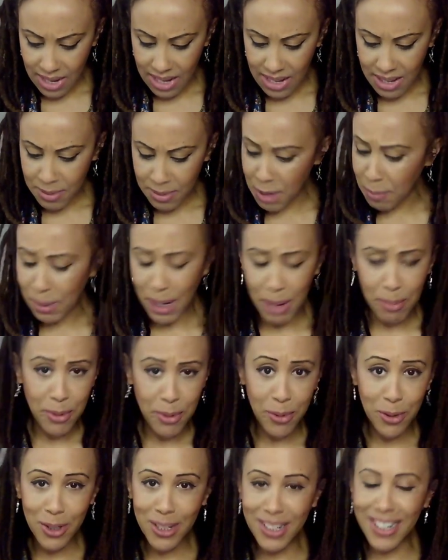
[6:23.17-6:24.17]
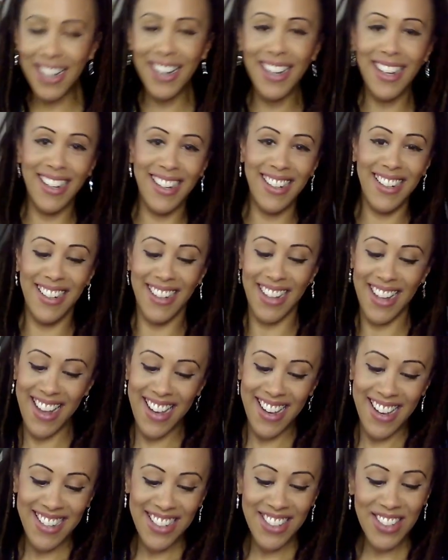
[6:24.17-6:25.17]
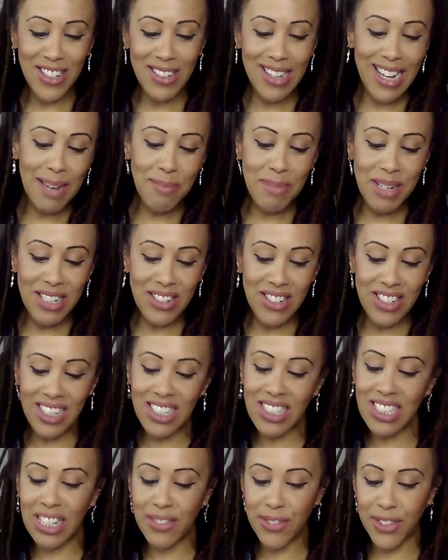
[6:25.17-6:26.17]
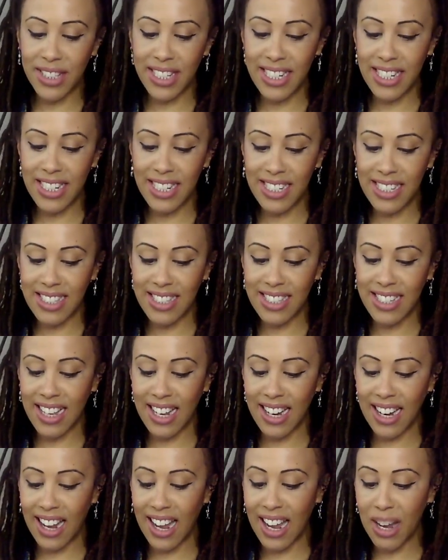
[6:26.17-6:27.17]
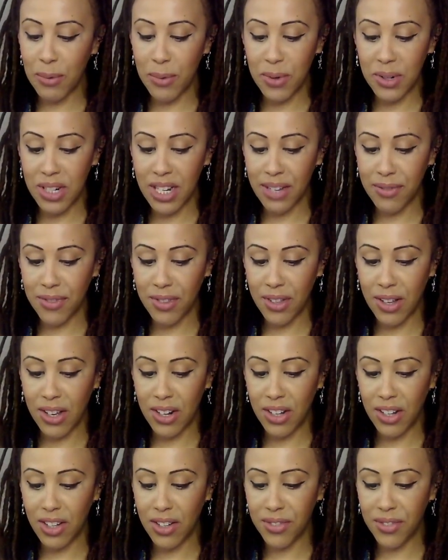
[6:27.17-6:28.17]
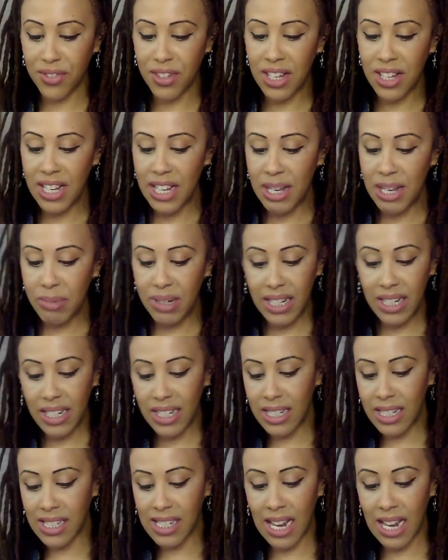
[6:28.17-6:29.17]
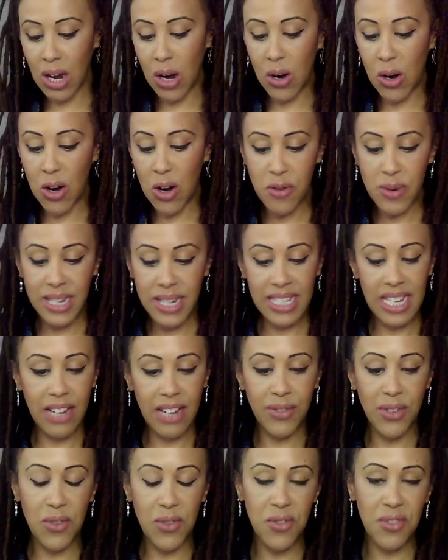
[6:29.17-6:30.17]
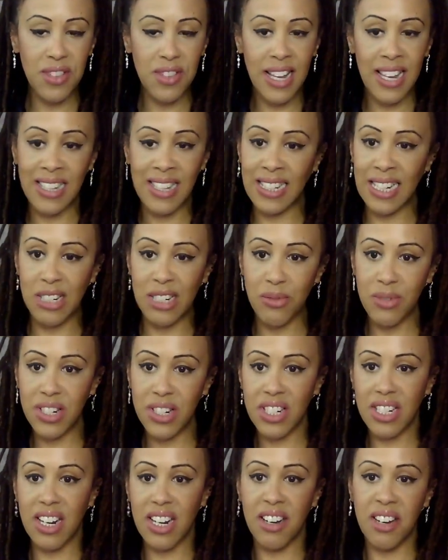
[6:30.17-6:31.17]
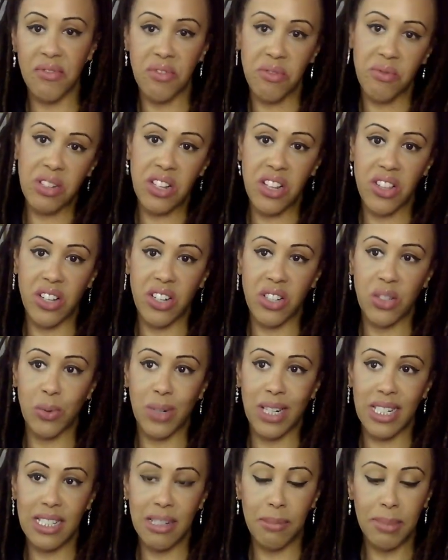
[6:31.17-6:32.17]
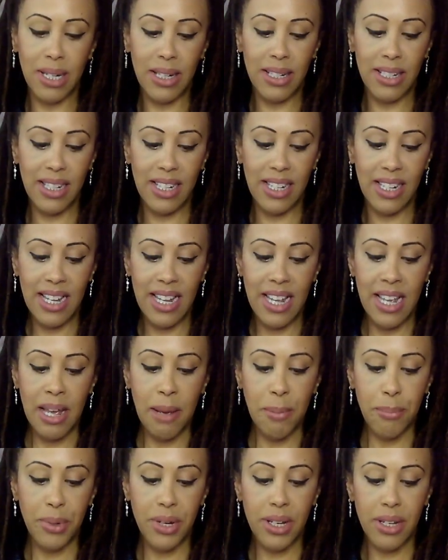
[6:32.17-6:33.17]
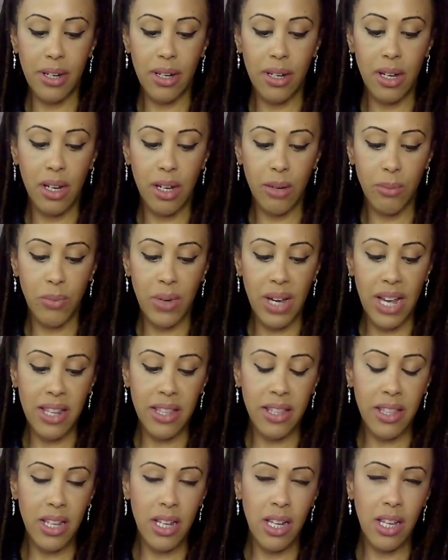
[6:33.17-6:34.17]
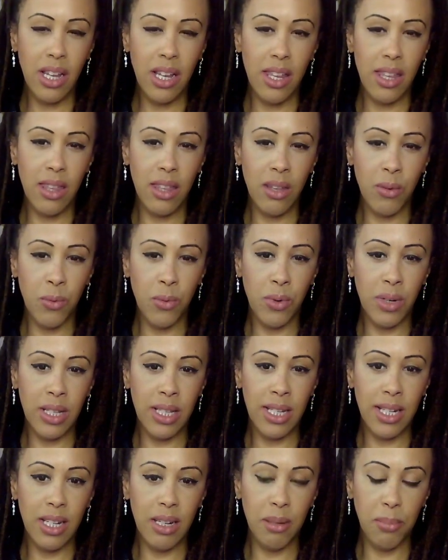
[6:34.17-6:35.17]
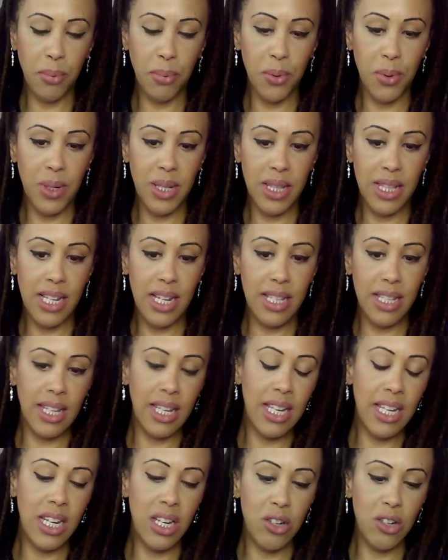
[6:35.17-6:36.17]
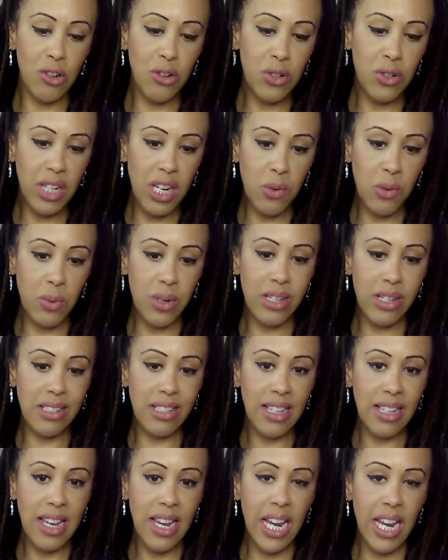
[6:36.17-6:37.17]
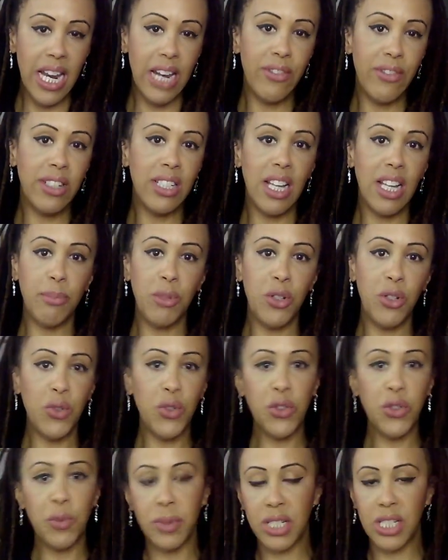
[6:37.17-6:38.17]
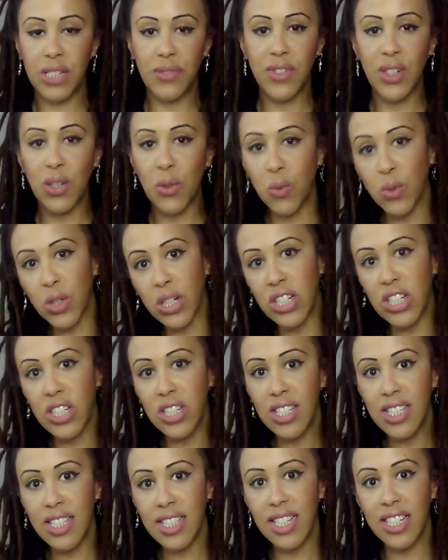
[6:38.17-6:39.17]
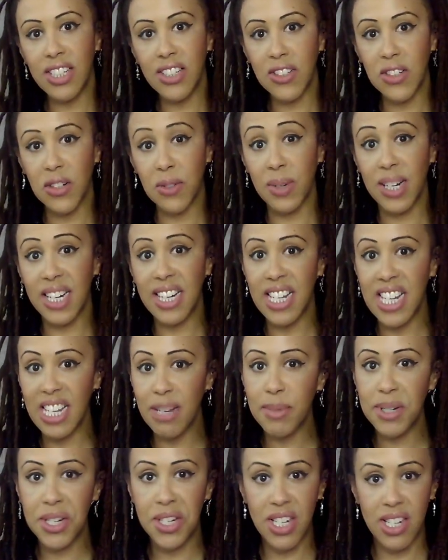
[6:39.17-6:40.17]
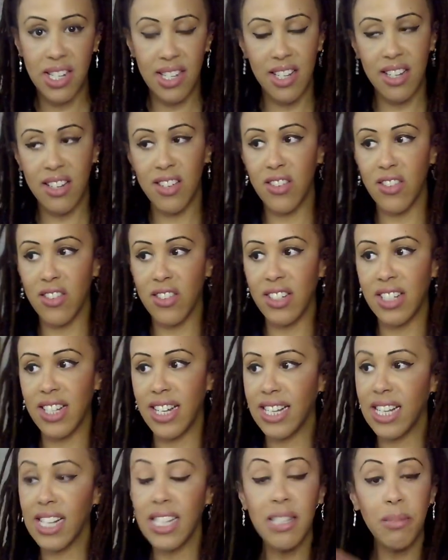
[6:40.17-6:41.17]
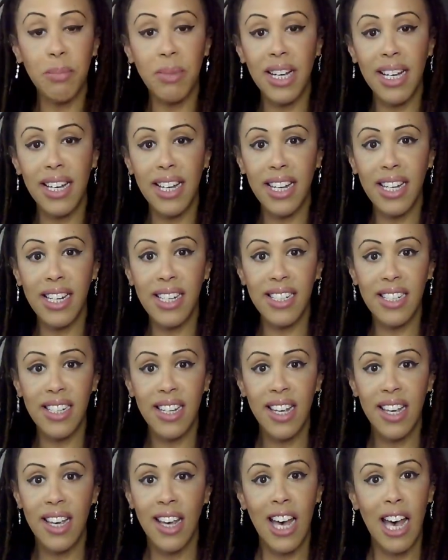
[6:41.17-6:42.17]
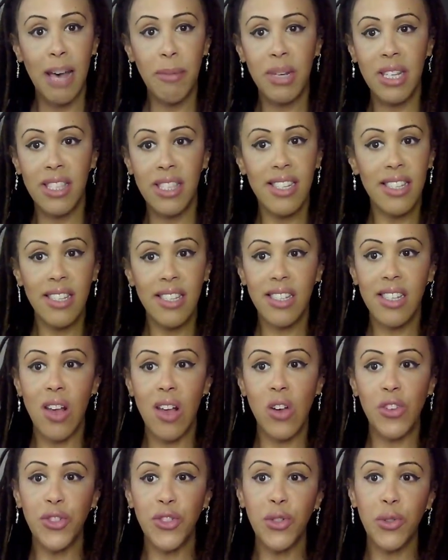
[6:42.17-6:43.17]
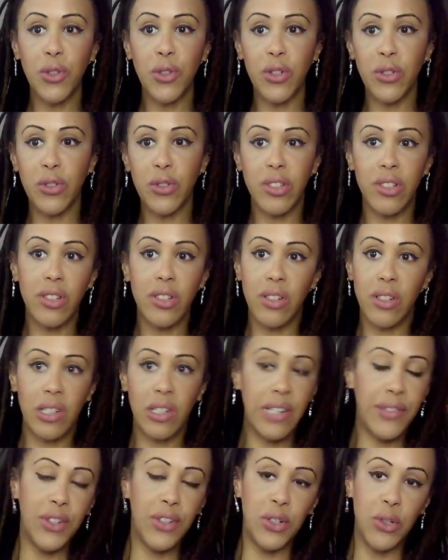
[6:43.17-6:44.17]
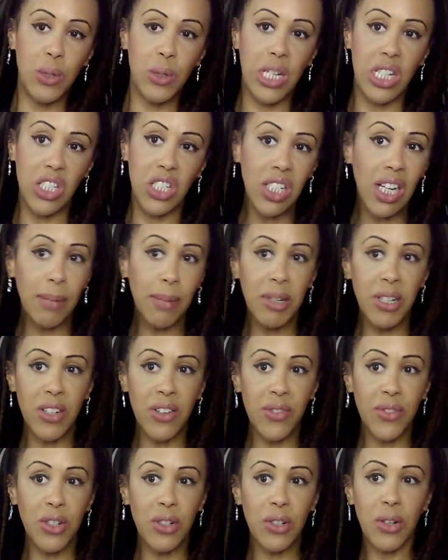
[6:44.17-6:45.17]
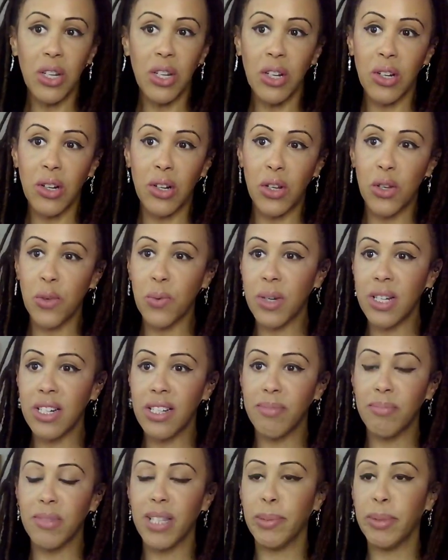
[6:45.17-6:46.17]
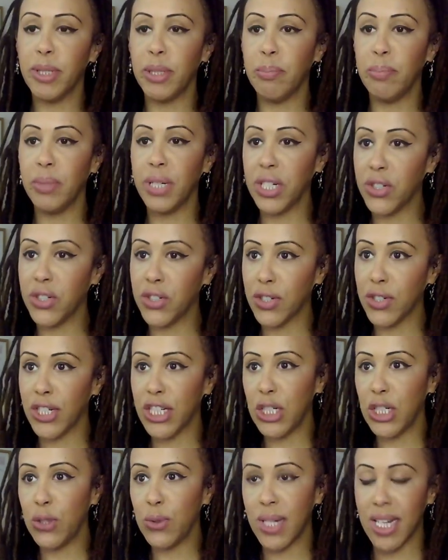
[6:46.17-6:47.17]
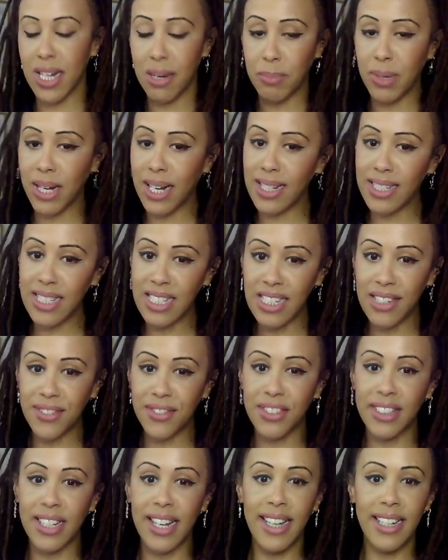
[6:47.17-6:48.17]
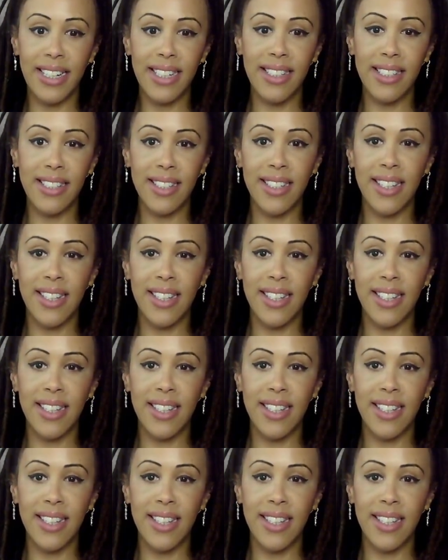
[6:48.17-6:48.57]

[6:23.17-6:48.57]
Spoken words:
The paperwork. So I mean, just clever things that I wouldn't have thought of because I always have used that language and I never really thought twice about it. But I think the really important thing that he noted was every time you use specific words, they generate images in your client's mind. I mean, this also goes if you're doing a job interview, you want them to picture you in a positive light.